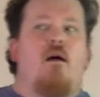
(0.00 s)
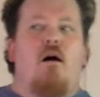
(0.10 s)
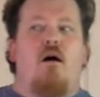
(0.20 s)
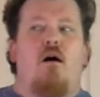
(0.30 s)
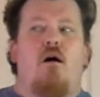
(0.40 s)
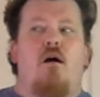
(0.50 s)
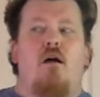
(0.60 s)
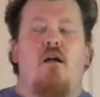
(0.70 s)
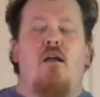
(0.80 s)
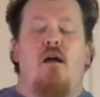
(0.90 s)

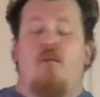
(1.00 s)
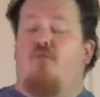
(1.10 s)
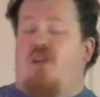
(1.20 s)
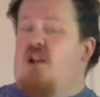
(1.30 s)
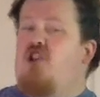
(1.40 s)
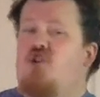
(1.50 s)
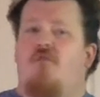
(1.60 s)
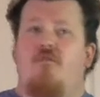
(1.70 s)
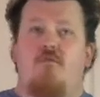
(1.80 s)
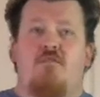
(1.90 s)
I'm pretty
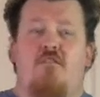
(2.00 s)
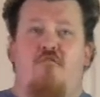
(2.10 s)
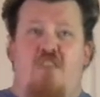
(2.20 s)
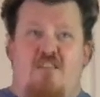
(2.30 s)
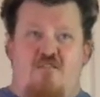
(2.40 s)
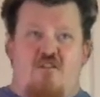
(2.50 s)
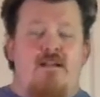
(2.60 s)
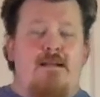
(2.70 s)
sure it was a fever,